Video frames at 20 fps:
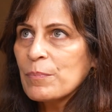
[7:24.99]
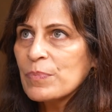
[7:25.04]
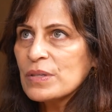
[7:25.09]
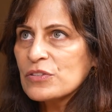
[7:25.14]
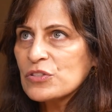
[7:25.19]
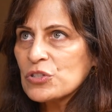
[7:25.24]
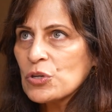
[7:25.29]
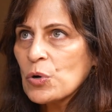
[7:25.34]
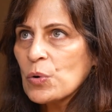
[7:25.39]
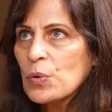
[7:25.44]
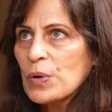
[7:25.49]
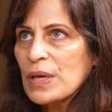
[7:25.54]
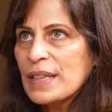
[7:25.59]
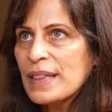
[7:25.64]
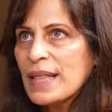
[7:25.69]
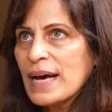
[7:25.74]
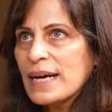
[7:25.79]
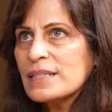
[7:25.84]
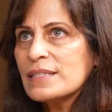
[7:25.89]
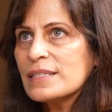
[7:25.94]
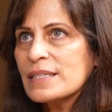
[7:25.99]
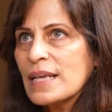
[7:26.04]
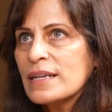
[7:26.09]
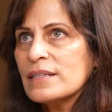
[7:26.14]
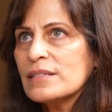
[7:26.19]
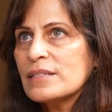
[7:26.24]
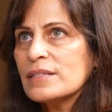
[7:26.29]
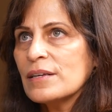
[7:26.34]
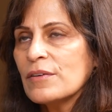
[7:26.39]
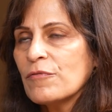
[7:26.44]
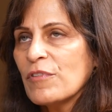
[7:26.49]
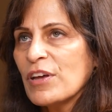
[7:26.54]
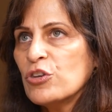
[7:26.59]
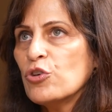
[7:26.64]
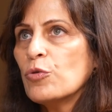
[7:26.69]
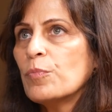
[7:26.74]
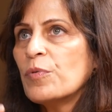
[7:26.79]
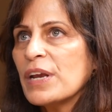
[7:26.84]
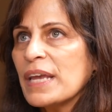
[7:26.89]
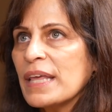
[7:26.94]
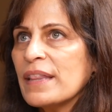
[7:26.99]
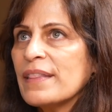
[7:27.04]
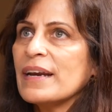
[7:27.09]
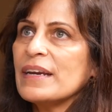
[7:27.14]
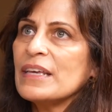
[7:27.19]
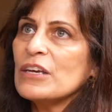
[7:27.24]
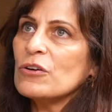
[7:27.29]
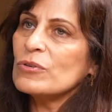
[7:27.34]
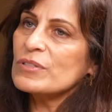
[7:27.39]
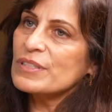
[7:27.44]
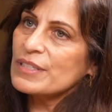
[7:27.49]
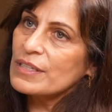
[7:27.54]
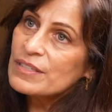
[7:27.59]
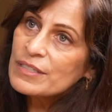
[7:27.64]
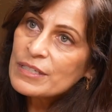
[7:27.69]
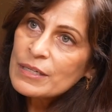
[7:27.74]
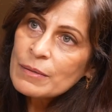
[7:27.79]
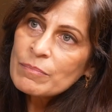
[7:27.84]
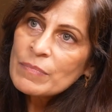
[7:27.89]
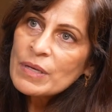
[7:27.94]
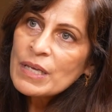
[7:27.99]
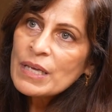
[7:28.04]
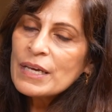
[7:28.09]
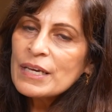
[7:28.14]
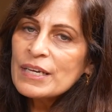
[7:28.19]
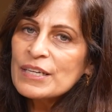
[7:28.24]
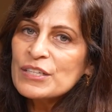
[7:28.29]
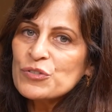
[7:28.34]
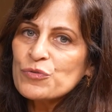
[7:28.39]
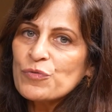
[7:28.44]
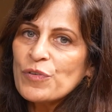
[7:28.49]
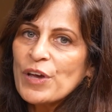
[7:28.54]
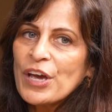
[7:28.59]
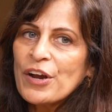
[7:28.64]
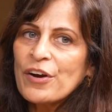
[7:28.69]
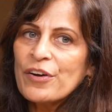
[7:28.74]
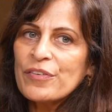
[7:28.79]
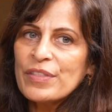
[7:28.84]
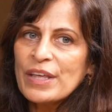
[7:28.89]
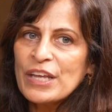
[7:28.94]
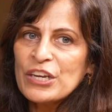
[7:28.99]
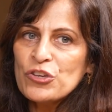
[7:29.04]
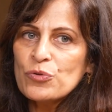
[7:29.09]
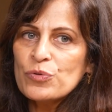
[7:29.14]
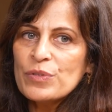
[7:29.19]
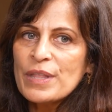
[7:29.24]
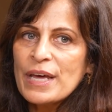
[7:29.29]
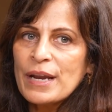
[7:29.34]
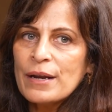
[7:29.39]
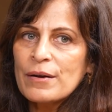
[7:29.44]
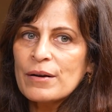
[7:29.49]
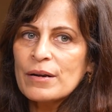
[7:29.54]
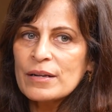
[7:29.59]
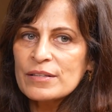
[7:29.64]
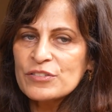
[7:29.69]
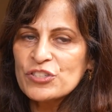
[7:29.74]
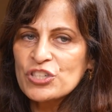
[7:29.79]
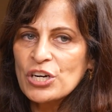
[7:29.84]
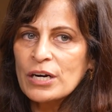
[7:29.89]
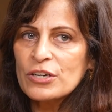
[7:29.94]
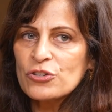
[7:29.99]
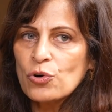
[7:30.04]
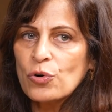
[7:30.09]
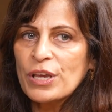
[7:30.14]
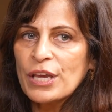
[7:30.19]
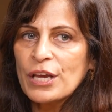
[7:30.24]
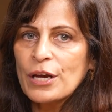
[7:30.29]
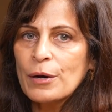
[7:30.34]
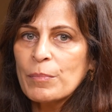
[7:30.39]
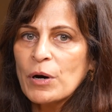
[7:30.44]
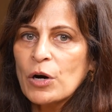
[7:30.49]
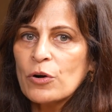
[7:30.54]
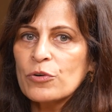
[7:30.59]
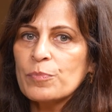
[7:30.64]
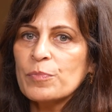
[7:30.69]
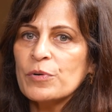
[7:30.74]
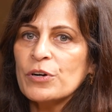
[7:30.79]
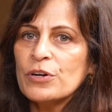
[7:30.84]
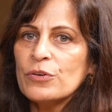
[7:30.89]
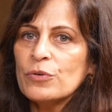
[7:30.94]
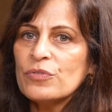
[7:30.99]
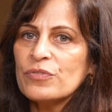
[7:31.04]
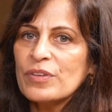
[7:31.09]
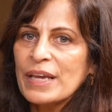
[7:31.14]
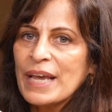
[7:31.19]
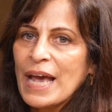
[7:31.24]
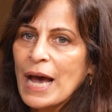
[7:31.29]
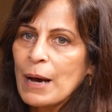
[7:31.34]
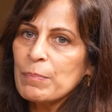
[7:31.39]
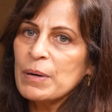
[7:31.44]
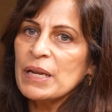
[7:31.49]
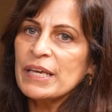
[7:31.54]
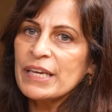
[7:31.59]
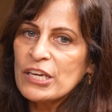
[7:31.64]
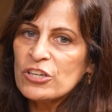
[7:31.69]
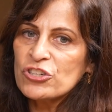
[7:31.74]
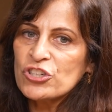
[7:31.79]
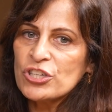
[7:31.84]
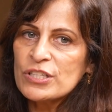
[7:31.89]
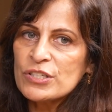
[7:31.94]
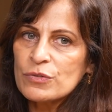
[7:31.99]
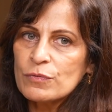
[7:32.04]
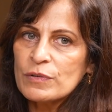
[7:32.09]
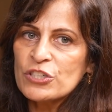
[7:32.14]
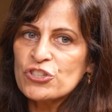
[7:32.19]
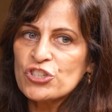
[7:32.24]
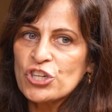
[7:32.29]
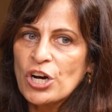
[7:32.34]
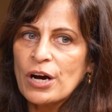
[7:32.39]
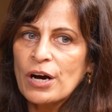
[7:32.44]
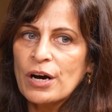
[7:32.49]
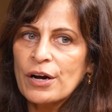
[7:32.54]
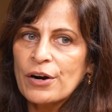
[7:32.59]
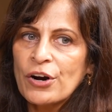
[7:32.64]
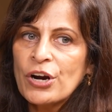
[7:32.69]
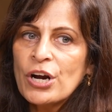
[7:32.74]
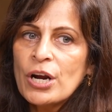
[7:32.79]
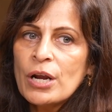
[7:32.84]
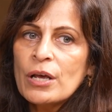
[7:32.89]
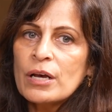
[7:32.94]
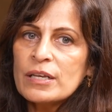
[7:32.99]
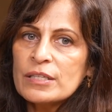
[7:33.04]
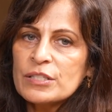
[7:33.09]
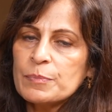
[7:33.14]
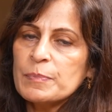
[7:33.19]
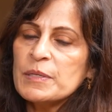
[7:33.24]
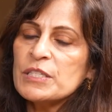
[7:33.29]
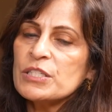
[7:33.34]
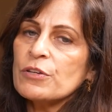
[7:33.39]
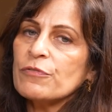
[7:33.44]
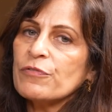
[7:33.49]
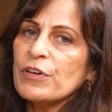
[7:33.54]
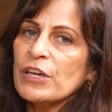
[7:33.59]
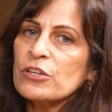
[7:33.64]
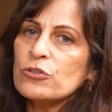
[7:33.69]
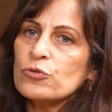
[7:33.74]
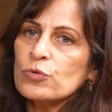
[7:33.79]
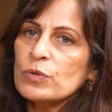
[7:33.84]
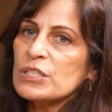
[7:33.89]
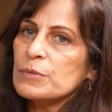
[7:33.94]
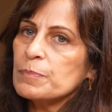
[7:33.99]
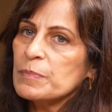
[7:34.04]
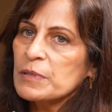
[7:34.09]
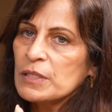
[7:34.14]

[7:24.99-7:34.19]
So, in that sense, when you bring in that ecosystem, is where then you then start talking about producing applications which are specific to